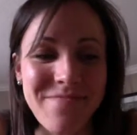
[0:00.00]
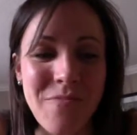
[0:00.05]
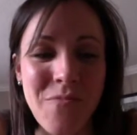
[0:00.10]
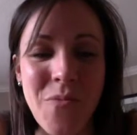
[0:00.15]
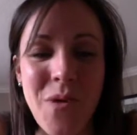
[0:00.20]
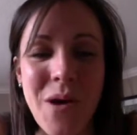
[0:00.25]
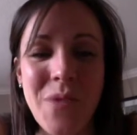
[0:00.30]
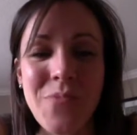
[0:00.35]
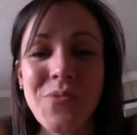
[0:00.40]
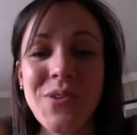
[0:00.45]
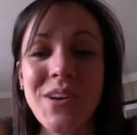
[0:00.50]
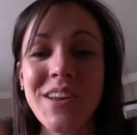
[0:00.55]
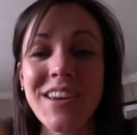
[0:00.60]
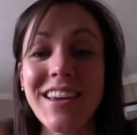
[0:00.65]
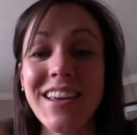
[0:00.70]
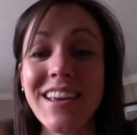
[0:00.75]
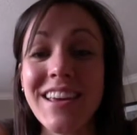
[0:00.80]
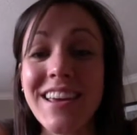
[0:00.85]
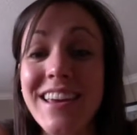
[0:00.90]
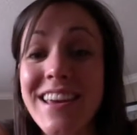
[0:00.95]
What would
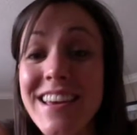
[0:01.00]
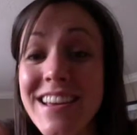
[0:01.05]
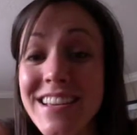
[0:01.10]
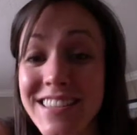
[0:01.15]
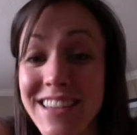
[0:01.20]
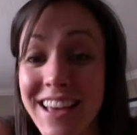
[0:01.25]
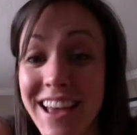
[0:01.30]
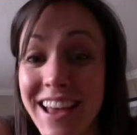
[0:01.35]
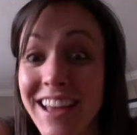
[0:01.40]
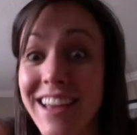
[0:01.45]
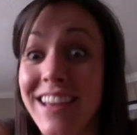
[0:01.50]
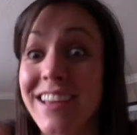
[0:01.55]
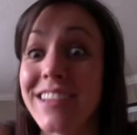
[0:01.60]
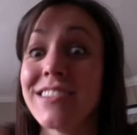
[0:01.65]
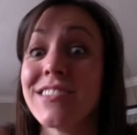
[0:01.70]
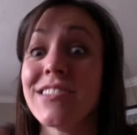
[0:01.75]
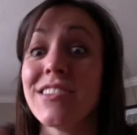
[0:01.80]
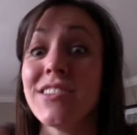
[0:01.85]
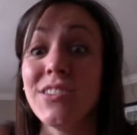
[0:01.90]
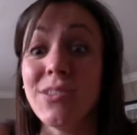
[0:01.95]
he say
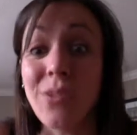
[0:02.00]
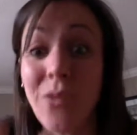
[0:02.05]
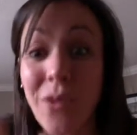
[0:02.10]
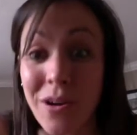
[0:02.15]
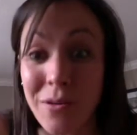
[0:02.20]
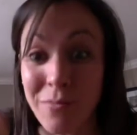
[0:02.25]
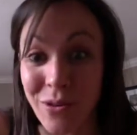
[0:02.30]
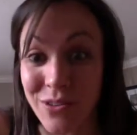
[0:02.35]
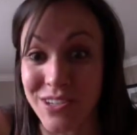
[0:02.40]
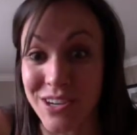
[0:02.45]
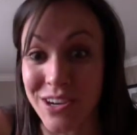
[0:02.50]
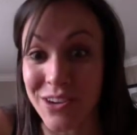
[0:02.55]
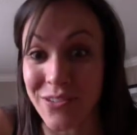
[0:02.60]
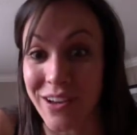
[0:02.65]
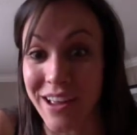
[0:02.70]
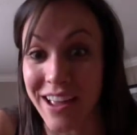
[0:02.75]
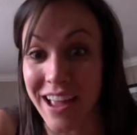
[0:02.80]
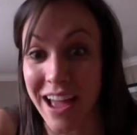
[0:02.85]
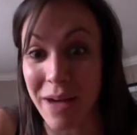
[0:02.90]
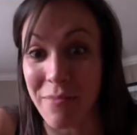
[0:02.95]
is your most
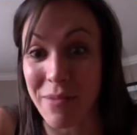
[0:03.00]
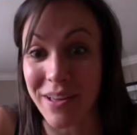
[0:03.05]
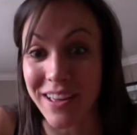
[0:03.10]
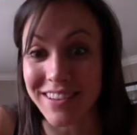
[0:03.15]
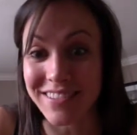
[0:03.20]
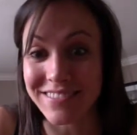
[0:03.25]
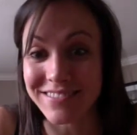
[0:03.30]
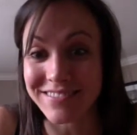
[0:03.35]
annoying habit?